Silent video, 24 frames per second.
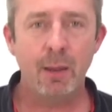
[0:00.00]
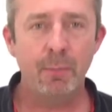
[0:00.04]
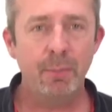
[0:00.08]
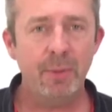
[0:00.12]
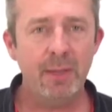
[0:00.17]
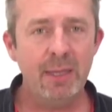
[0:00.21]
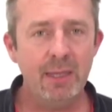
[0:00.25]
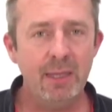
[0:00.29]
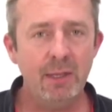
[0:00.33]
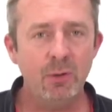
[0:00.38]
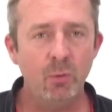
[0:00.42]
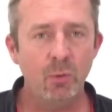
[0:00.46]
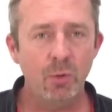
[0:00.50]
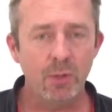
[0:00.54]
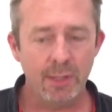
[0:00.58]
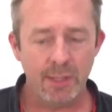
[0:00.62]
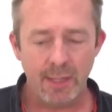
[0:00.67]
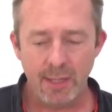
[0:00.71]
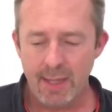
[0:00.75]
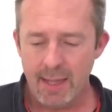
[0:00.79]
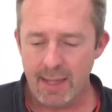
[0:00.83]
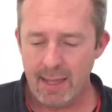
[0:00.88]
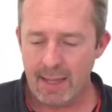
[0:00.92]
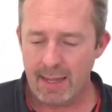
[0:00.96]
up
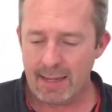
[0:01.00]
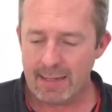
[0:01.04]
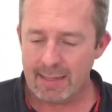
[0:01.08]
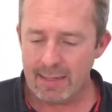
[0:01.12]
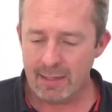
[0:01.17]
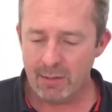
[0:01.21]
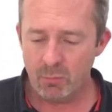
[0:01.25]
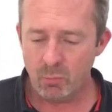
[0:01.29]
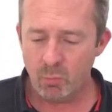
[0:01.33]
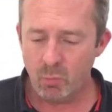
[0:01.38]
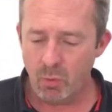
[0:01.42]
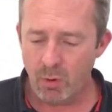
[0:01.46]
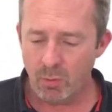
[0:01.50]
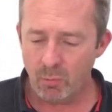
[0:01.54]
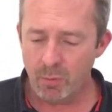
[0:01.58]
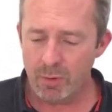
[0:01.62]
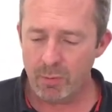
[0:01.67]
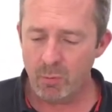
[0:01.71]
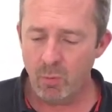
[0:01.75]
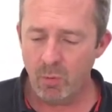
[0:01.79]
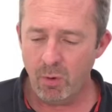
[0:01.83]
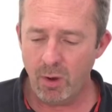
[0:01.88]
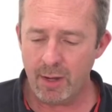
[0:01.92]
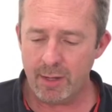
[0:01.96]
equally. Again, what
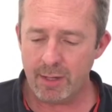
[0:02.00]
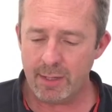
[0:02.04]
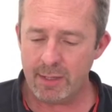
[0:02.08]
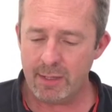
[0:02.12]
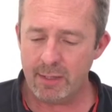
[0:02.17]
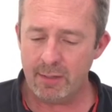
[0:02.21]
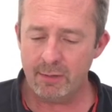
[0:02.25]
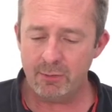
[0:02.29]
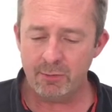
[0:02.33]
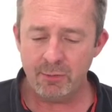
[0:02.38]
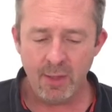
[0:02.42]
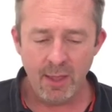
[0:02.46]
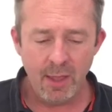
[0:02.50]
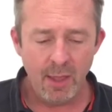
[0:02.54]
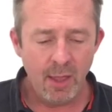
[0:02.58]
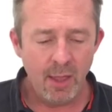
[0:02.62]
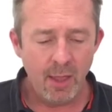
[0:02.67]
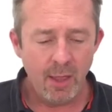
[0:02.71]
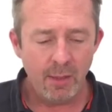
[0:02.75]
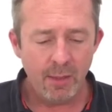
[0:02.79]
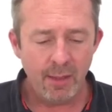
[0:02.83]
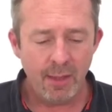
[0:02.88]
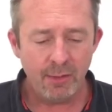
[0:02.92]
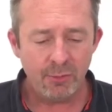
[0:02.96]
we want is
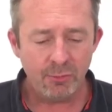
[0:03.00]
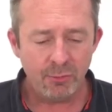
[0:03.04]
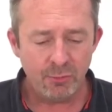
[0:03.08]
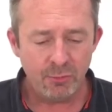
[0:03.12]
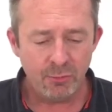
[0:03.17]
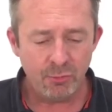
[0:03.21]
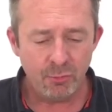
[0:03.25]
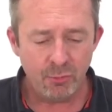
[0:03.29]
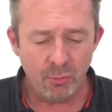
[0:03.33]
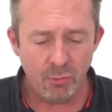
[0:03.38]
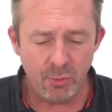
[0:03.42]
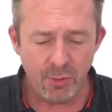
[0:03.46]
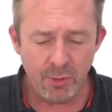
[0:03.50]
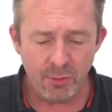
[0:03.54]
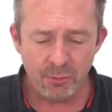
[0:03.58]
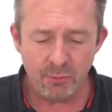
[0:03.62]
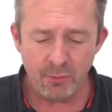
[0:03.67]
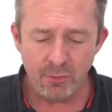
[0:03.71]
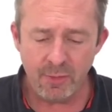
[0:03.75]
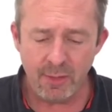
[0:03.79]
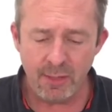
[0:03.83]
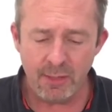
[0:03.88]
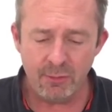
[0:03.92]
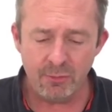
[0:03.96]
as soon
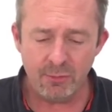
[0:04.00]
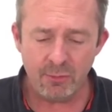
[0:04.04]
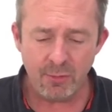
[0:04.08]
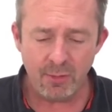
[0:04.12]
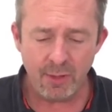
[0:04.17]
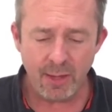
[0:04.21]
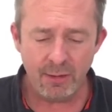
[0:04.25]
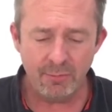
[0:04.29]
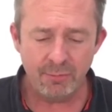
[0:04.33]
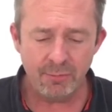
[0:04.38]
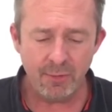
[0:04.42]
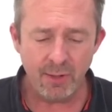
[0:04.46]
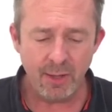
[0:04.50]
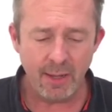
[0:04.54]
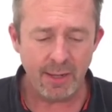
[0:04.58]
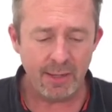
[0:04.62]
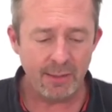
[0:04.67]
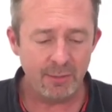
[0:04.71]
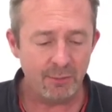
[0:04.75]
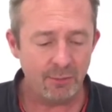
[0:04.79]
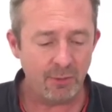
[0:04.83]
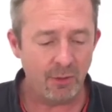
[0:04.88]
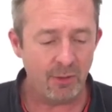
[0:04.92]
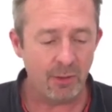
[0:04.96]
as these
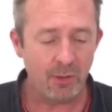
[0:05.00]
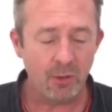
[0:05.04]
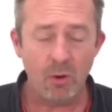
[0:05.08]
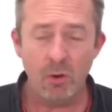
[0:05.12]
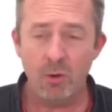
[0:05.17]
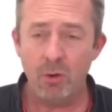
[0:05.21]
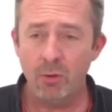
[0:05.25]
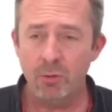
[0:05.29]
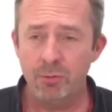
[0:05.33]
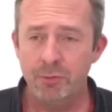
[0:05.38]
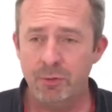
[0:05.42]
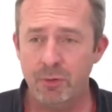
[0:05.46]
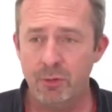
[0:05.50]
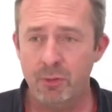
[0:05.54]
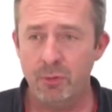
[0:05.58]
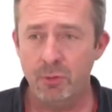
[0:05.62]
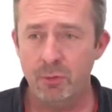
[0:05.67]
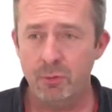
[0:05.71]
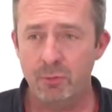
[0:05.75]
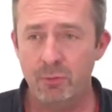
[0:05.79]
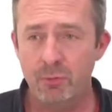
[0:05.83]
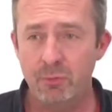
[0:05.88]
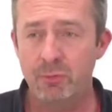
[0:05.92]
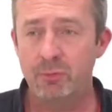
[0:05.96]
lifelines are called to
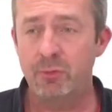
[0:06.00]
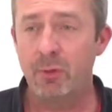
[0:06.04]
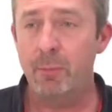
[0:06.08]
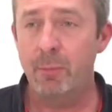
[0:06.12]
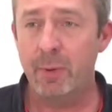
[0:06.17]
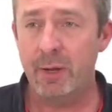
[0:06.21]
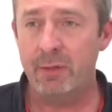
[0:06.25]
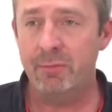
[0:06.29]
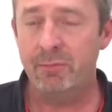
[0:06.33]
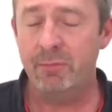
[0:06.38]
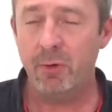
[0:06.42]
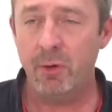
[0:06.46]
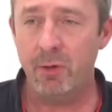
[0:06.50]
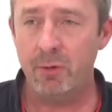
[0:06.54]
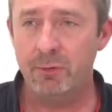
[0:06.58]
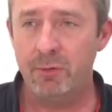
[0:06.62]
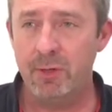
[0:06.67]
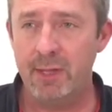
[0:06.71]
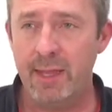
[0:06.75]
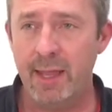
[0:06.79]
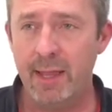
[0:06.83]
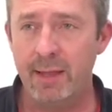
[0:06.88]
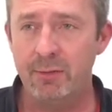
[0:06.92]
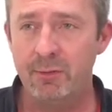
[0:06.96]
use, somebody falls
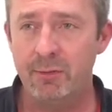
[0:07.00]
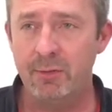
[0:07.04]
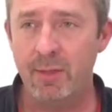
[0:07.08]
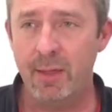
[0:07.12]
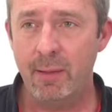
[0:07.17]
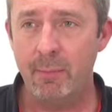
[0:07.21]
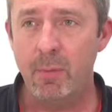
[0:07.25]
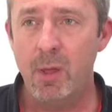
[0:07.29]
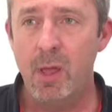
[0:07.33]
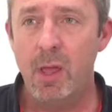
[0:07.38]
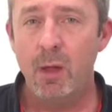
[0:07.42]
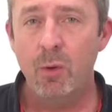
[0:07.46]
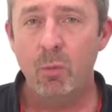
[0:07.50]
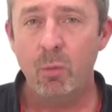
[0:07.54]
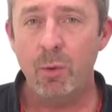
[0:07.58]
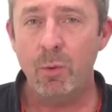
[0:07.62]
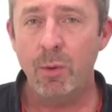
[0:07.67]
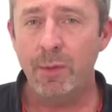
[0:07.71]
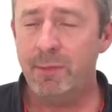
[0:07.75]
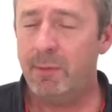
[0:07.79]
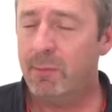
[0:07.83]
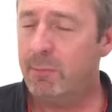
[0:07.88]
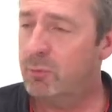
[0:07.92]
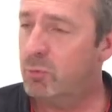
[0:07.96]
against them, we
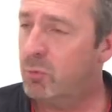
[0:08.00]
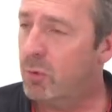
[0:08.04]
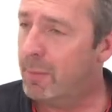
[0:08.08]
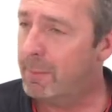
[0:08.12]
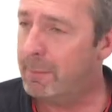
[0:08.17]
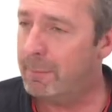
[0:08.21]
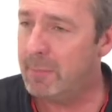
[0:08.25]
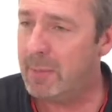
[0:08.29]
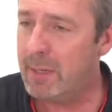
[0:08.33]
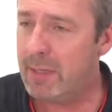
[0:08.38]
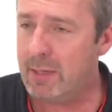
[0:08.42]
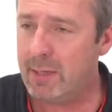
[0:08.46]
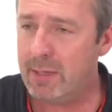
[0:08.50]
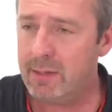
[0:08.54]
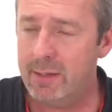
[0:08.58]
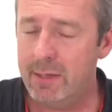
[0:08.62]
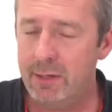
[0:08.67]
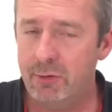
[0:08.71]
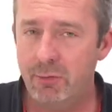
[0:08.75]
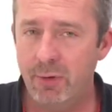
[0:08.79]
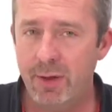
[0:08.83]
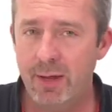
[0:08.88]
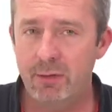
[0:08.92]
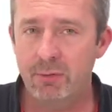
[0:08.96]
want them to
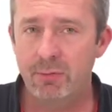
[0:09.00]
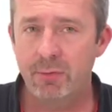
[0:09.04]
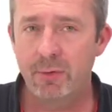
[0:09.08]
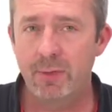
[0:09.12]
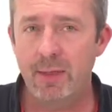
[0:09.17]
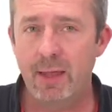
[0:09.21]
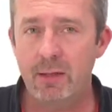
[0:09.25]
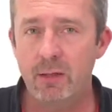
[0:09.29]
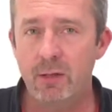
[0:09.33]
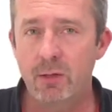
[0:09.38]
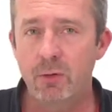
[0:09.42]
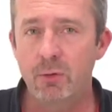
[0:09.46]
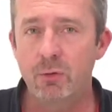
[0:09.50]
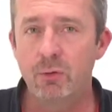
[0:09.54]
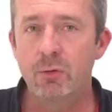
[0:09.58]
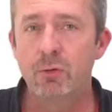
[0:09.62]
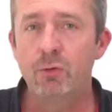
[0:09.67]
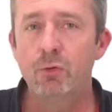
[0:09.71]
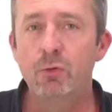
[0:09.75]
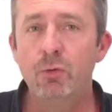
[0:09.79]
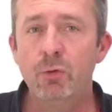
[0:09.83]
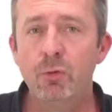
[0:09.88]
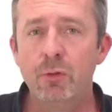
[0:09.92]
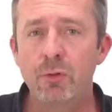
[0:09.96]
immediately transfer that load
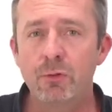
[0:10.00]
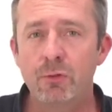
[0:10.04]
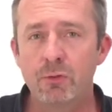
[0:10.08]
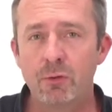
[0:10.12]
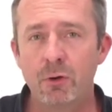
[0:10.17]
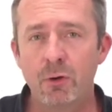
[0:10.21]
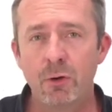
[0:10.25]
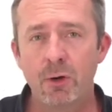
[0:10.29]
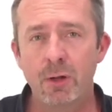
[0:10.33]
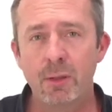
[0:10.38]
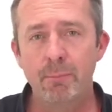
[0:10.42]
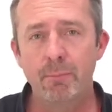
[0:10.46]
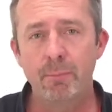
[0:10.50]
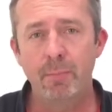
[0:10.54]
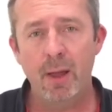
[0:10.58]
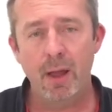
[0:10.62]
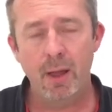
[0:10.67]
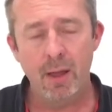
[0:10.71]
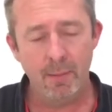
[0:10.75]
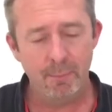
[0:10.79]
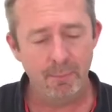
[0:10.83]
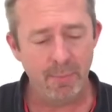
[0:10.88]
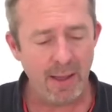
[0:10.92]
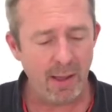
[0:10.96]
to the stern and
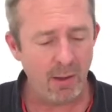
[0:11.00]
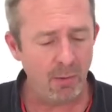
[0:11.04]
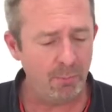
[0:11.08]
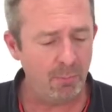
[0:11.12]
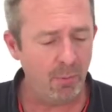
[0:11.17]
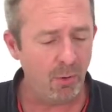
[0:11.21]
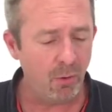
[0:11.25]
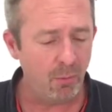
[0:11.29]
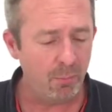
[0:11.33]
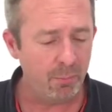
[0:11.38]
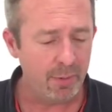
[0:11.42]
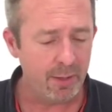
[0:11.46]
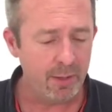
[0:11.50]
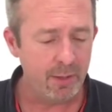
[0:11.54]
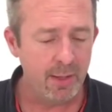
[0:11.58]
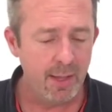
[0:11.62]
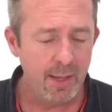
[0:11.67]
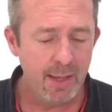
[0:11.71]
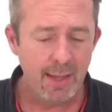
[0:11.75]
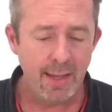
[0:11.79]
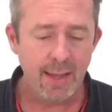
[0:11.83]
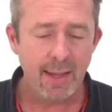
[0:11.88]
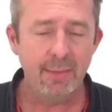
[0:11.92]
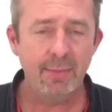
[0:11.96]
bow pulpit.
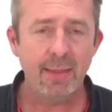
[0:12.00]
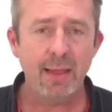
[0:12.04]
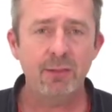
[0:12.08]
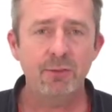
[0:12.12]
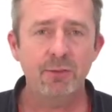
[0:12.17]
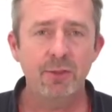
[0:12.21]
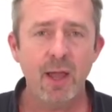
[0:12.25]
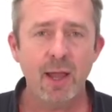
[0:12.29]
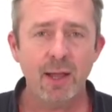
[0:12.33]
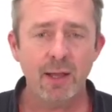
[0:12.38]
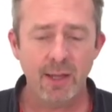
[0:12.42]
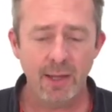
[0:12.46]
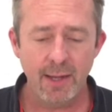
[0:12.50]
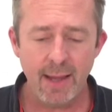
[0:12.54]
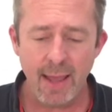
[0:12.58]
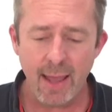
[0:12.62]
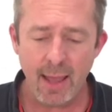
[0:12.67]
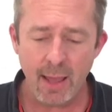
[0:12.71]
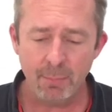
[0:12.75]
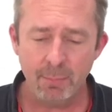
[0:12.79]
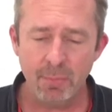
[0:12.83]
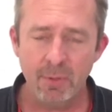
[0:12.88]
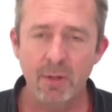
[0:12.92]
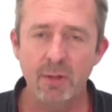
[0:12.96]
And that's not going to
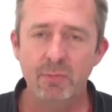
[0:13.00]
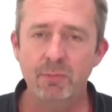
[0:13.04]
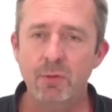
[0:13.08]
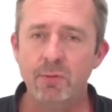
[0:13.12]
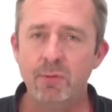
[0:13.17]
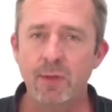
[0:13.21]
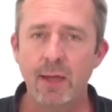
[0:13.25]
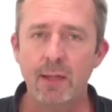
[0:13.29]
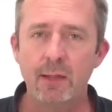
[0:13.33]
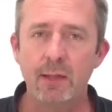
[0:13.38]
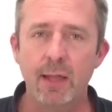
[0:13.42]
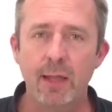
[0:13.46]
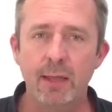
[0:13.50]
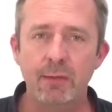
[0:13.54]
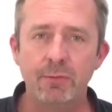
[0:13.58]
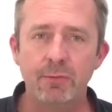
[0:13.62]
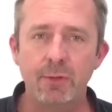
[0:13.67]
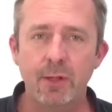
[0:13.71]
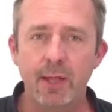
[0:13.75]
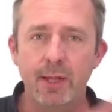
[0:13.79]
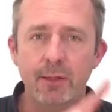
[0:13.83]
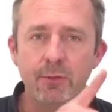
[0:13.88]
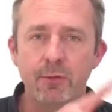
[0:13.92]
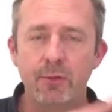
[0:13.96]
happen if you've got
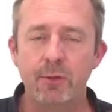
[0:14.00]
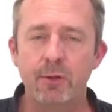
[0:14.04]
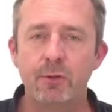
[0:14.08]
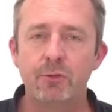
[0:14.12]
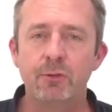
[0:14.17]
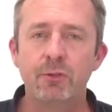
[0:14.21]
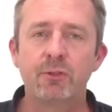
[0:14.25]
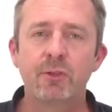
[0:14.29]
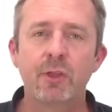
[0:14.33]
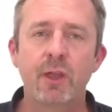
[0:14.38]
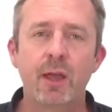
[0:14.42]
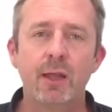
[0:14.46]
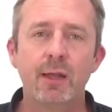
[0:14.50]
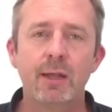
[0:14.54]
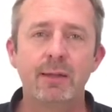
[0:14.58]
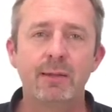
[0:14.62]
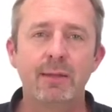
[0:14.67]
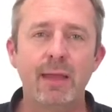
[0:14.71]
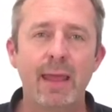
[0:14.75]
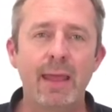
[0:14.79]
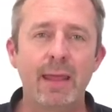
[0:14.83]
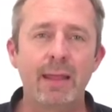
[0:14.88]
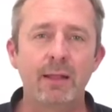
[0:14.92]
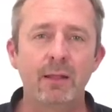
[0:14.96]
lifelines that are just kind of
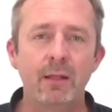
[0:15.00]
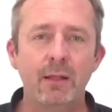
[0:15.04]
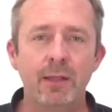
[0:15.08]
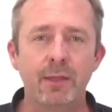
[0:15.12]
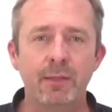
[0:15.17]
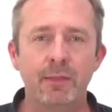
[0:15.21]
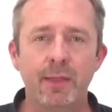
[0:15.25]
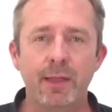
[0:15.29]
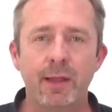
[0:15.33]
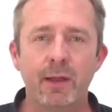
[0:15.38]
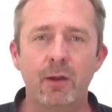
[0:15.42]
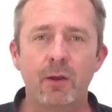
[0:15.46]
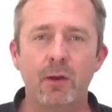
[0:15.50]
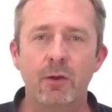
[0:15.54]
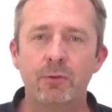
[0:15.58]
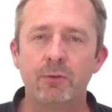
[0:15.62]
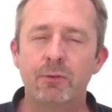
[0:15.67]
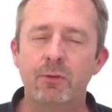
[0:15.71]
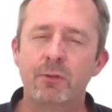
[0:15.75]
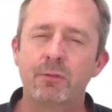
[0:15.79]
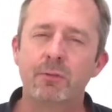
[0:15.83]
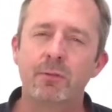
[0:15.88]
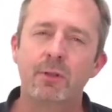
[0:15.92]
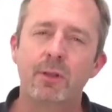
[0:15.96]
dangling there or
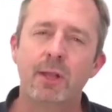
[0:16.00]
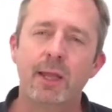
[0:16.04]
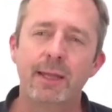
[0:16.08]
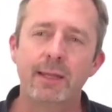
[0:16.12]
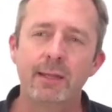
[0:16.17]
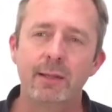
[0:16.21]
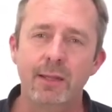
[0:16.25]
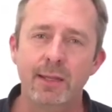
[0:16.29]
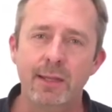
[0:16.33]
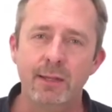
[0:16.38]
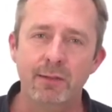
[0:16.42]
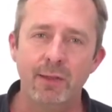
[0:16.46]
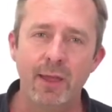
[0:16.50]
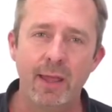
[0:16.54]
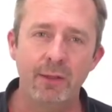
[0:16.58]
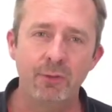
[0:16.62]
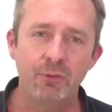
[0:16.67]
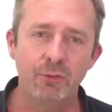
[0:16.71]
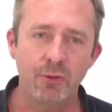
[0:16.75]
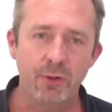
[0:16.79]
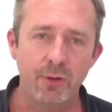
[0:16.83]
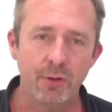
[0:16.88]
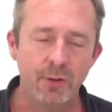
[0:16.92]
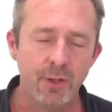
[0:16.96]
just lightly
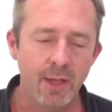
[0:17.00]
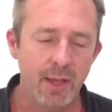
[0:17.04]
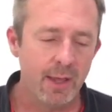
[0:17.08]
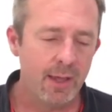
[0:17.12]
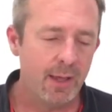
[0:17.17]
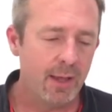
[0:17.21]
tensioned.